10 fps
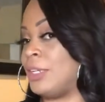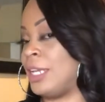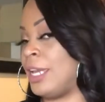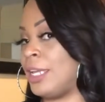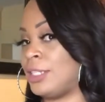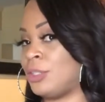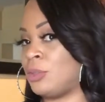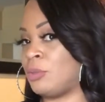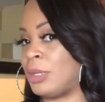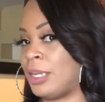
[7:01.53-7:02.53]
had
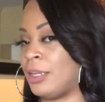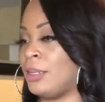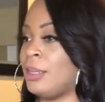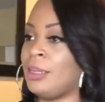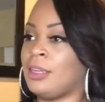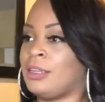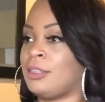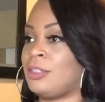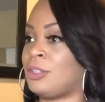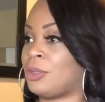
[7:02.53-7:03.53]
to, but
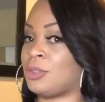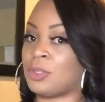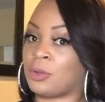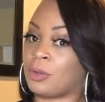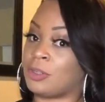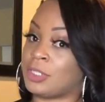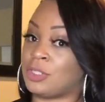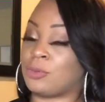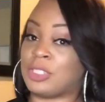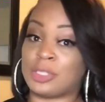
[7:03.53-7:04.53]
you know, your
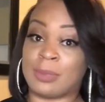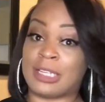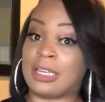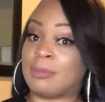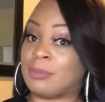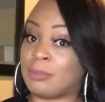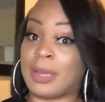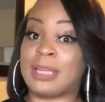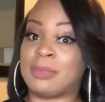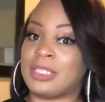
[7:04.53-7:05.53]
situation might not
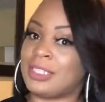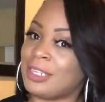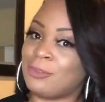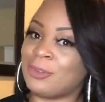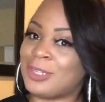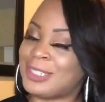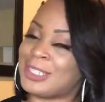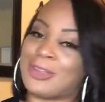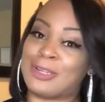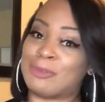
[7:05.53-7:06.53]
might be different.
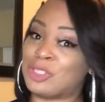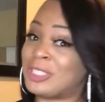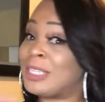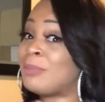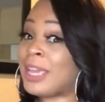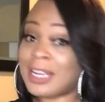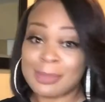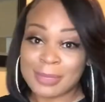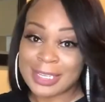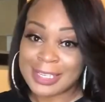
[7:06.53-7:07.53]
So I don't want you to get mad at
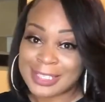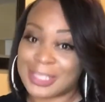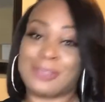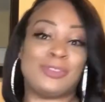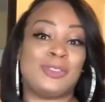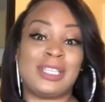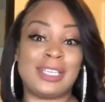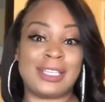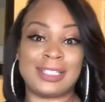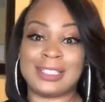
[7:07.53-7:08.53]
me. So if you
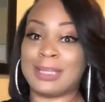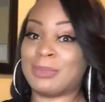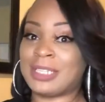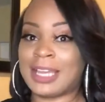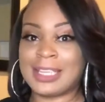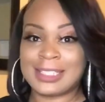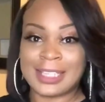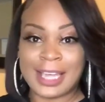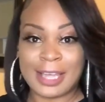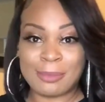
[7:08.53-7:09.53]
needed something
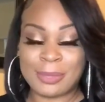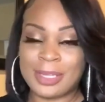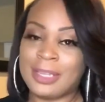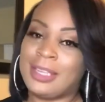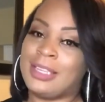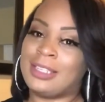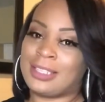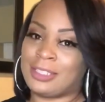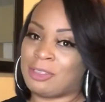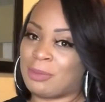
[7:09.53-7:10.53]
ASAP,
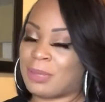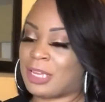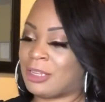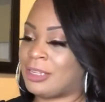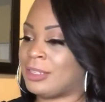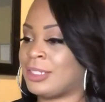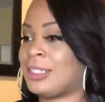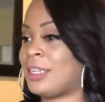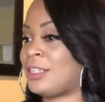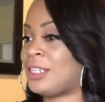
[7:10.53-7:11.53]
then you can pay
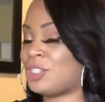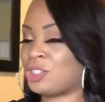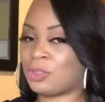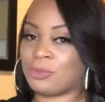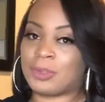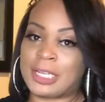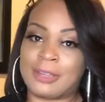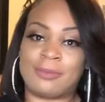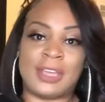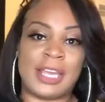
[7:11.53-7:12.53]
that additional for that
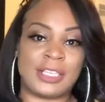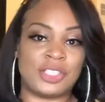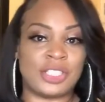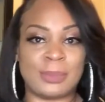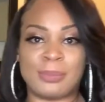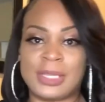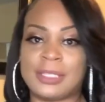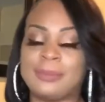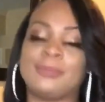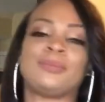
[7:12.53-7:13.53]
fast shipping.